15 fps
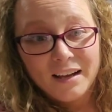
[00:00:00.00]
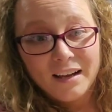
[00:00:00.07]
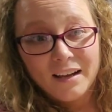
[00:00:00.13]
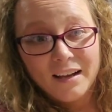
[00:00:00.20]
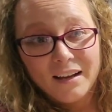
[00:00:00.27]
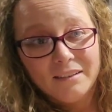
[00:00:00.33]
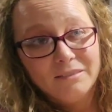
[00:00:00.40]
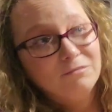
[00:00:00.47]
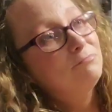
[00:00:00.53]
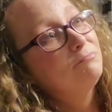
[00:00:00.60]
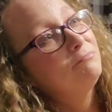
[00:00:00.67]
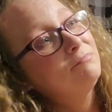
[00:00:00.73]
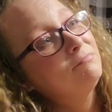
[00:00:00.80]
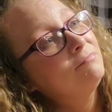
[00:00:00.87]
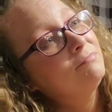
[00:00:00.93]
I
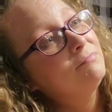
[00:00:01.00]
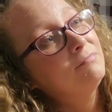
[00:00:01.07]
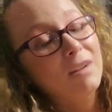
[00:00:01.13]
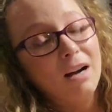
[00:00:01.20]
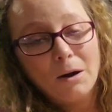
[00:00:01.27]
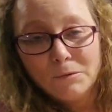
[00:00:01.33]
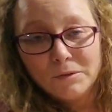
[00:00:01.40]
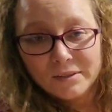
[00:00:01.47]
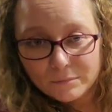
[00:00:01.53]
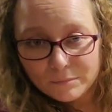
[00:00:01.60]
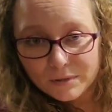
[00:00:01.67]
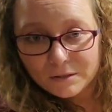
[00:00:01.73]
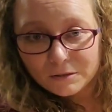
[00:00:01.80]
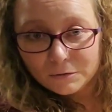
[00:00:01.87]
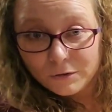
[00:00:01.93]
want some
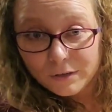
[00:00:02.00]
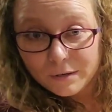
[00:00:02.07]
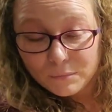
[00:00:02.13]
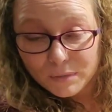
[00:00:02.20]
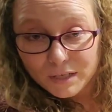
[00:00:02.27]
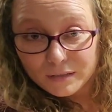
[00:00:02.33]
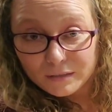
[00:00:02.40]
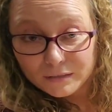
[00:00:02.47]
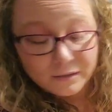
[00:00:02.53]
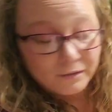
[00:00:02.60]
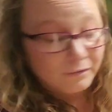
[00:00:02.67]
pickled green beans.